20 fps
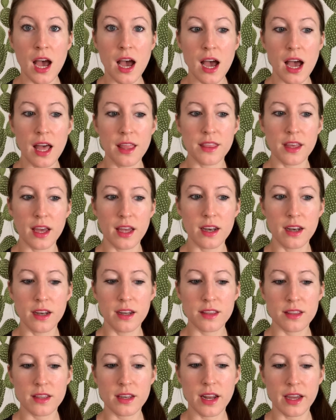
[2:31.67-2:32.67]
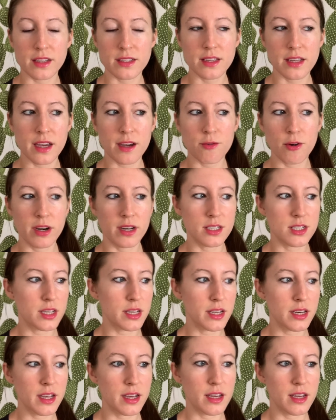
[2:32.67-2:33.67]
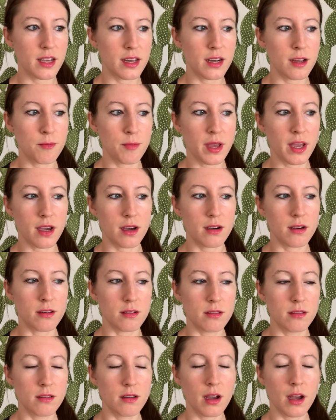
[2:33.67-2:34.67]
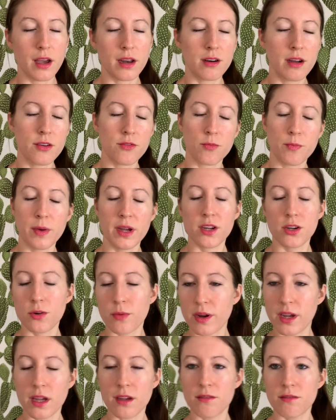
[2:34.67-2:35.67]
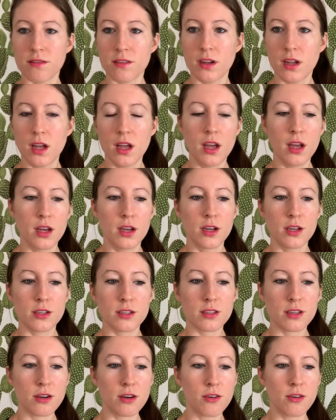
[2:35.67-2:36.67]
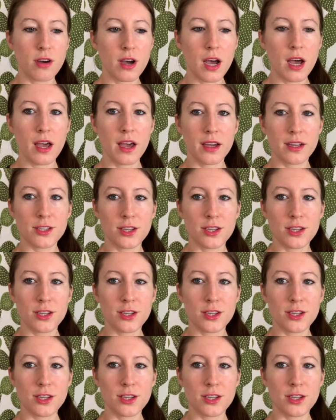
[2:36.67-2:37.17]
and then the next day I wanted to eat it and I'm like, oh, I don't have a microwave. So I